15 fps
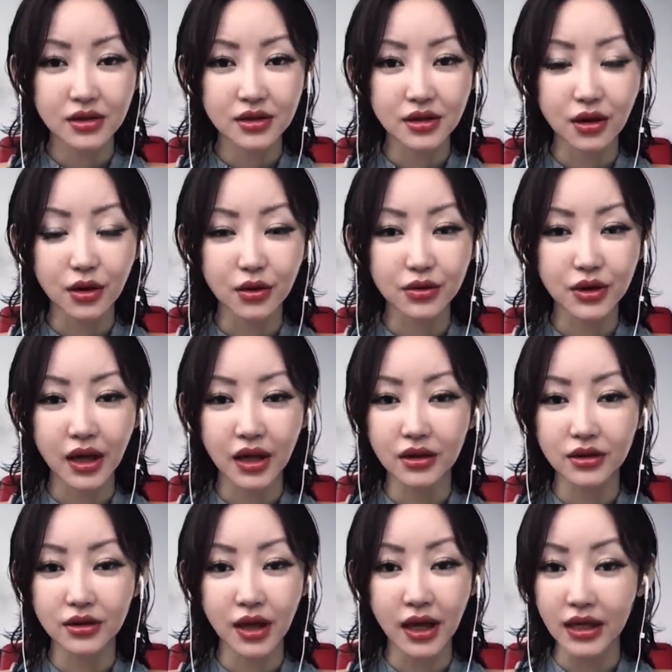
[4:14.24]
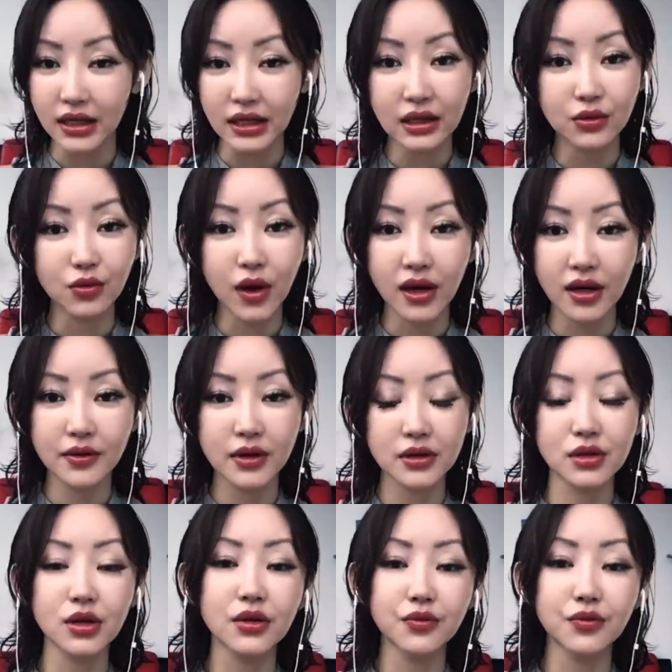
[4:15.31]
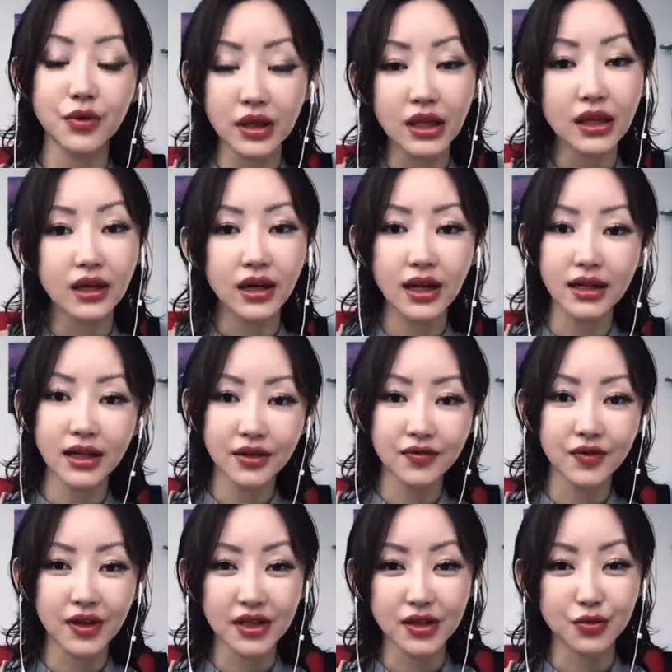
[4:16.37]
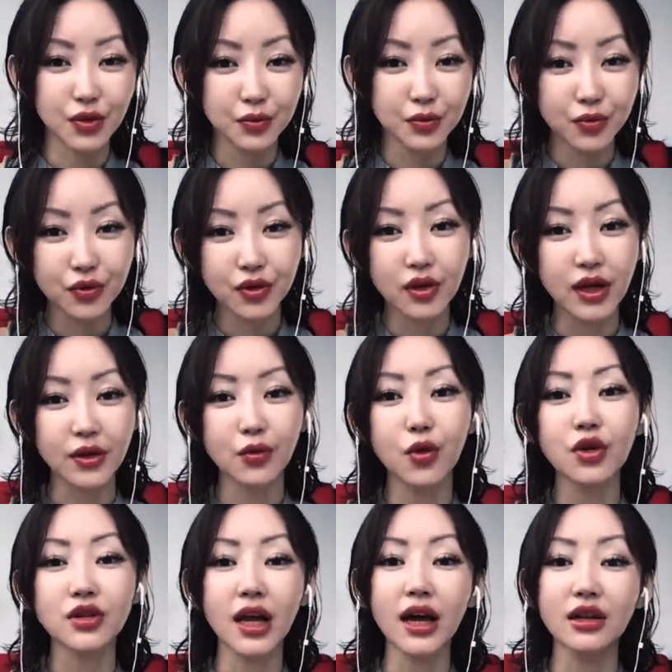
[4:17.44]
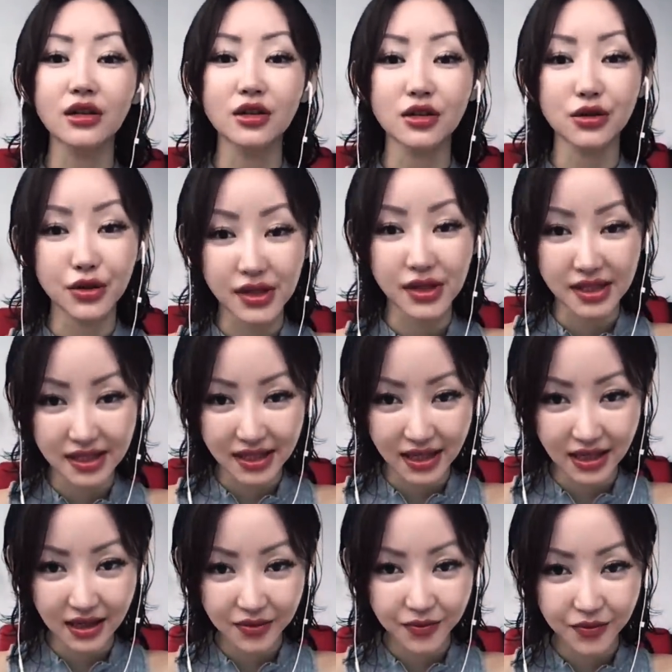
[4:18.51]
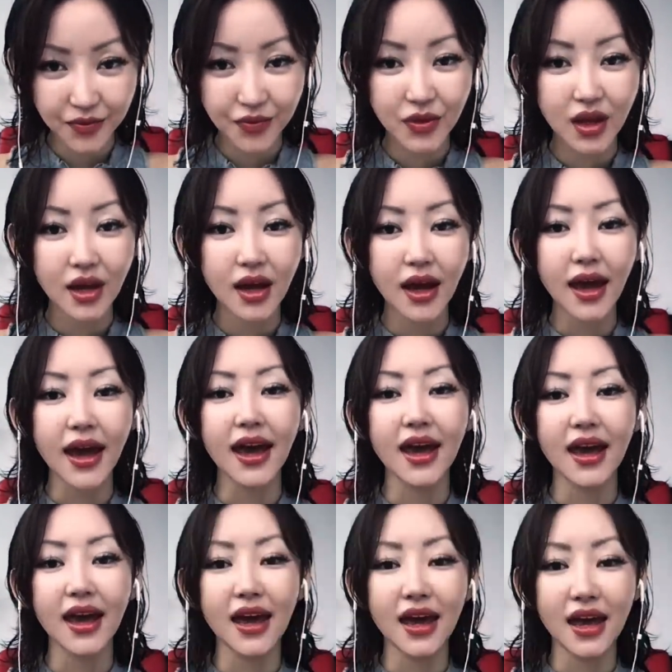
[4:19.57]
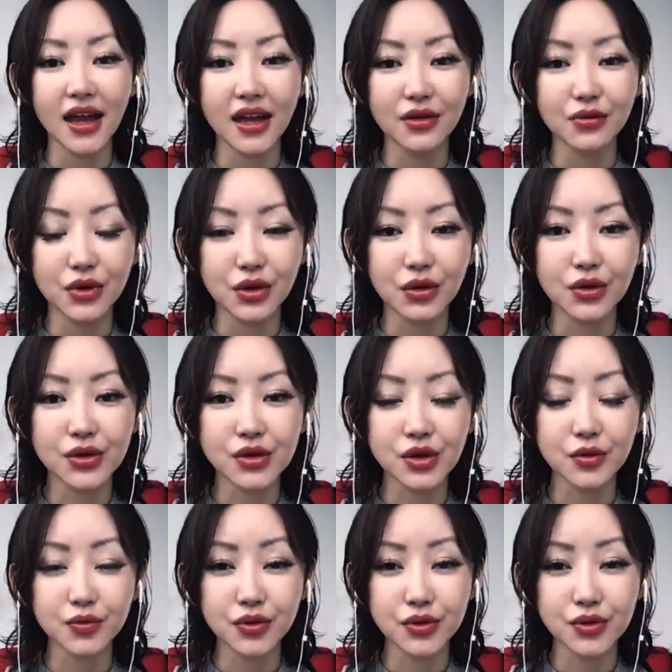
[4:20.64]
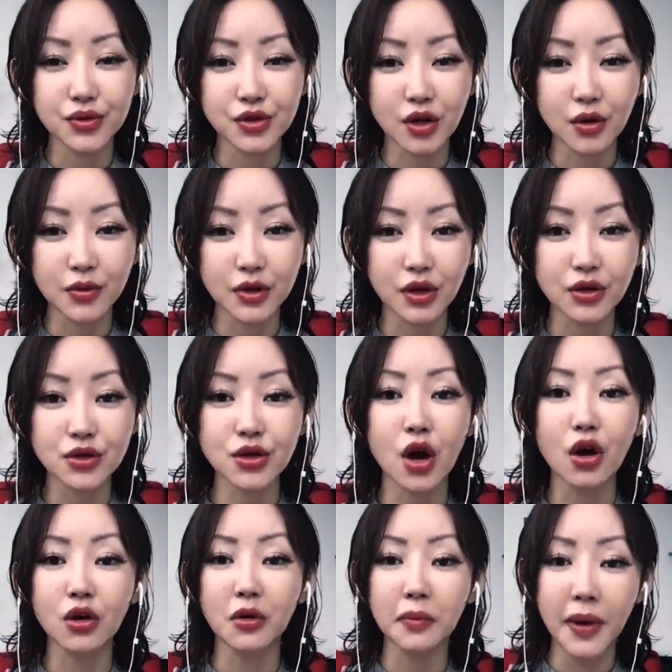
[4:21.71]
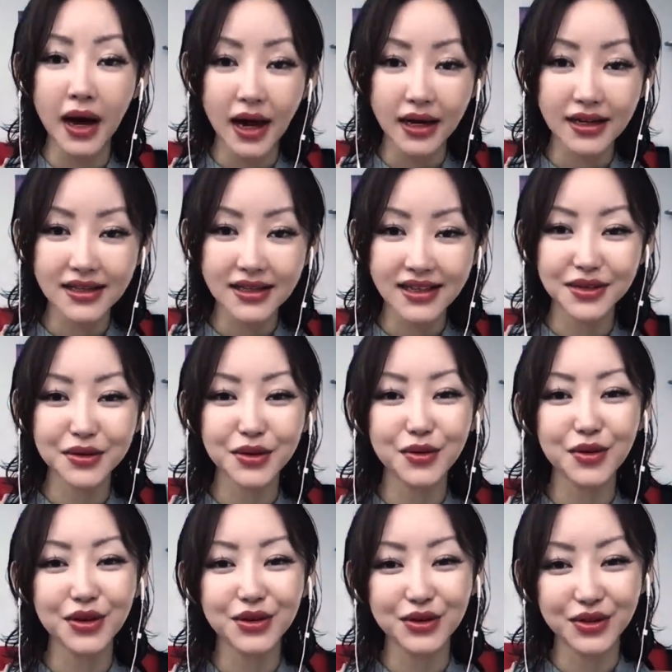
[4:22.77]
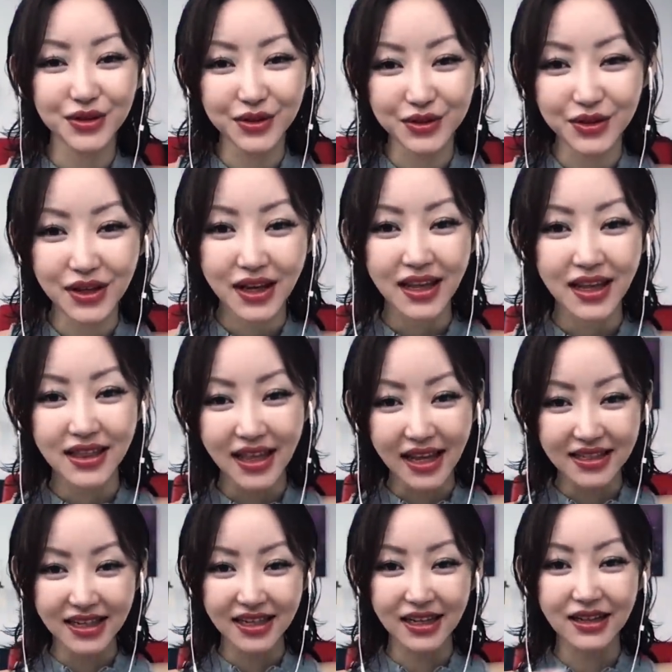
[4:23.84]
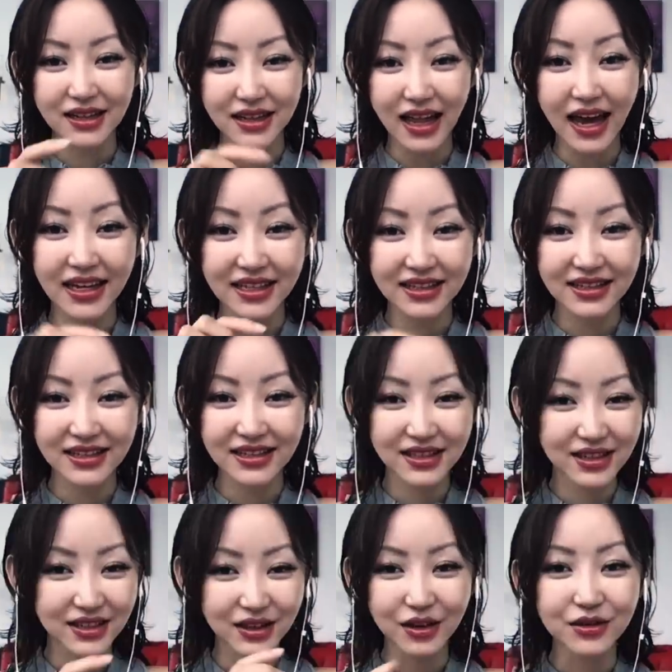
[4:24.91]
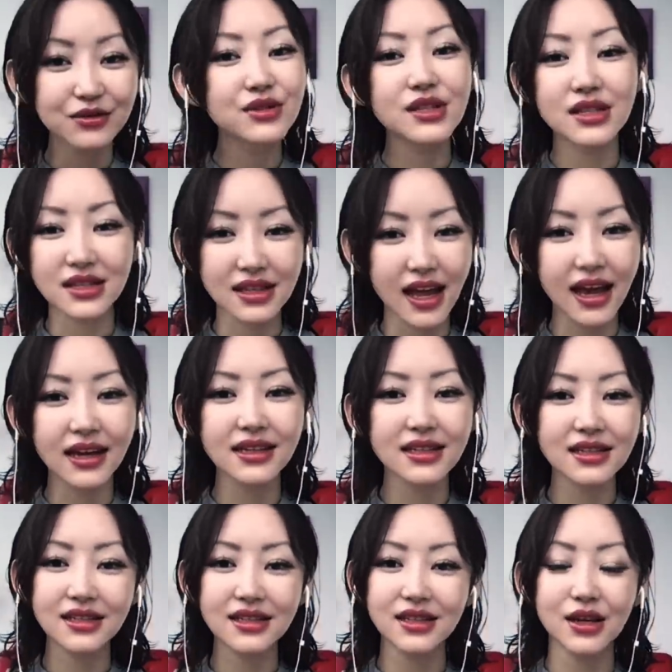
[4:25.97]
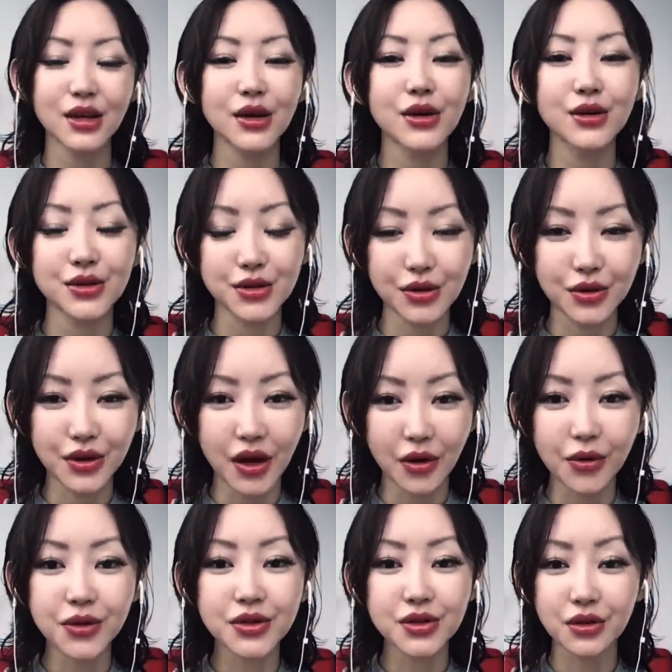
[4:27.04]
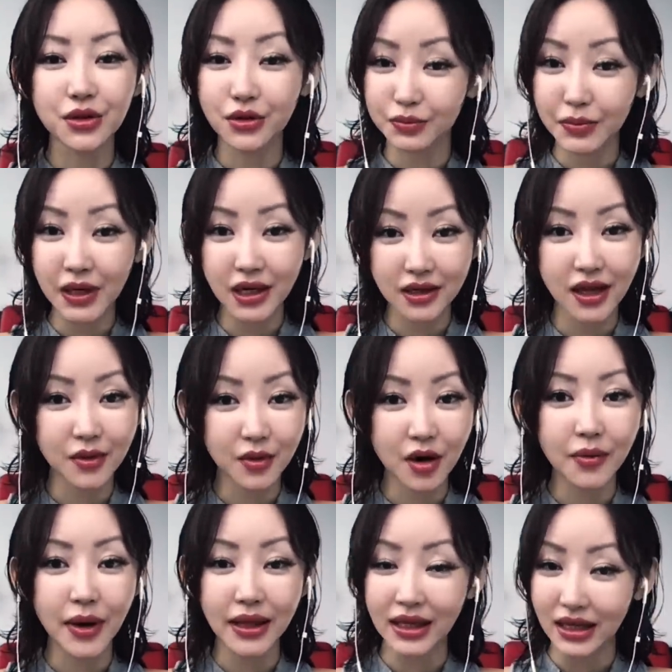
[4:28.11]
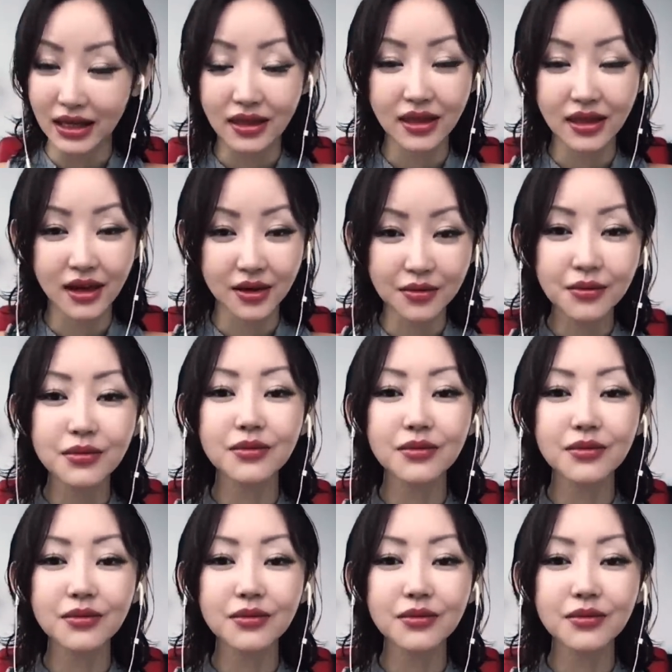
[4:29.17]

So they, they eat whatever. So we didn't need like leaflets. We put like one dollar USD and we also put some you know choco pies i don't know what you know that's like a light you know snacks so they also pick them up and eat them